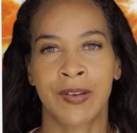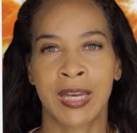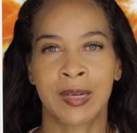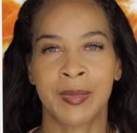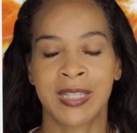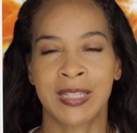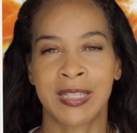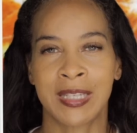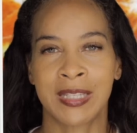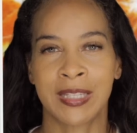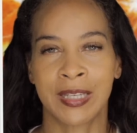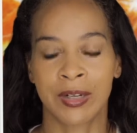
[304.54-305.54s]
vitamin C
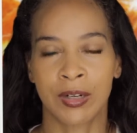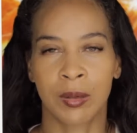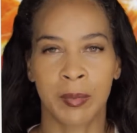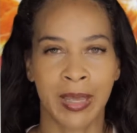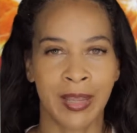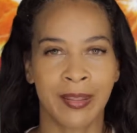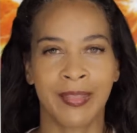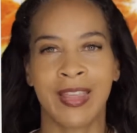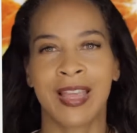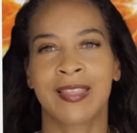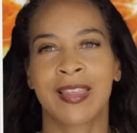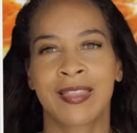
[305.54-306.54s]
serum and
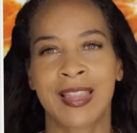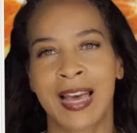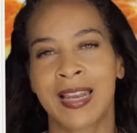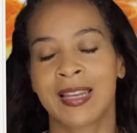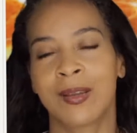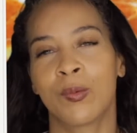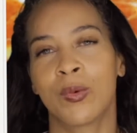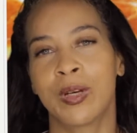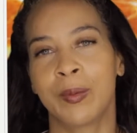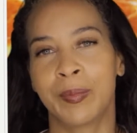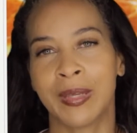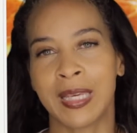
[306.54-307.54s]
think that that
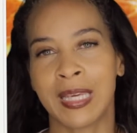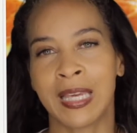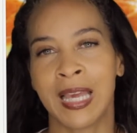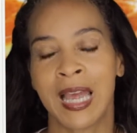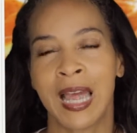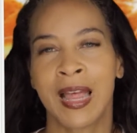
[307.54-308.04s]
will be